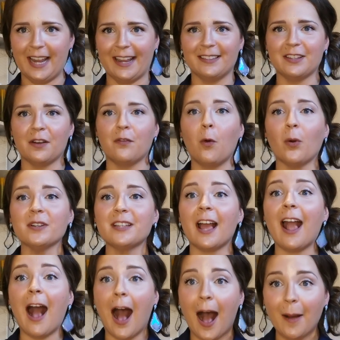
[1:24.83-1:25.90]
And of course,
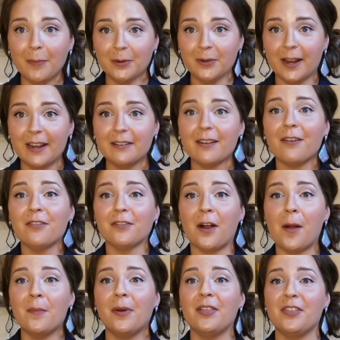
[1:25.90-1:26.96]
I operate
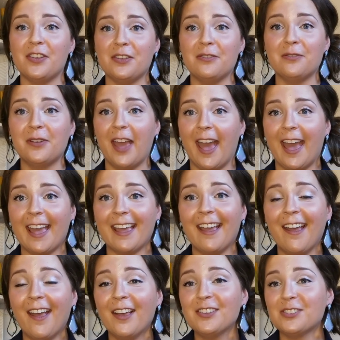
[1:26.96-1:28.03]
from the UK,
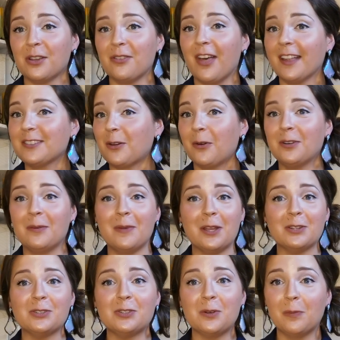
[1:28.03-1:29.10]
so that's going to be
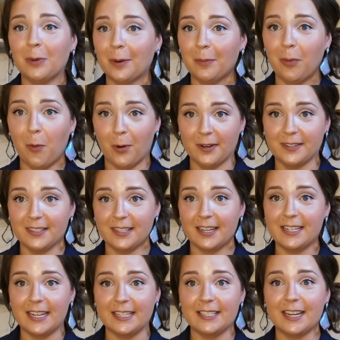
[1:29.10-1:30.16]
a super important
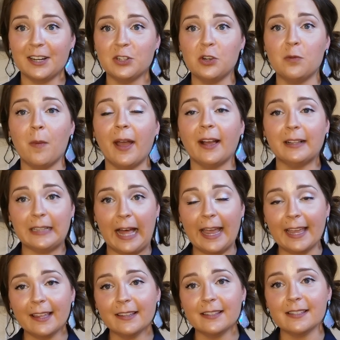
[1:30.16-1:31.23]
statistic to my
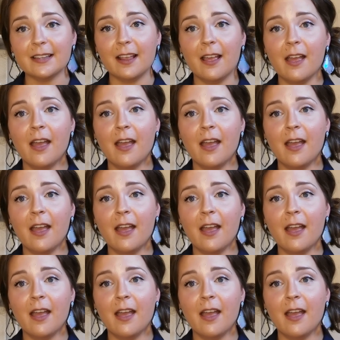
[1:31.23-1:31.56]
clients.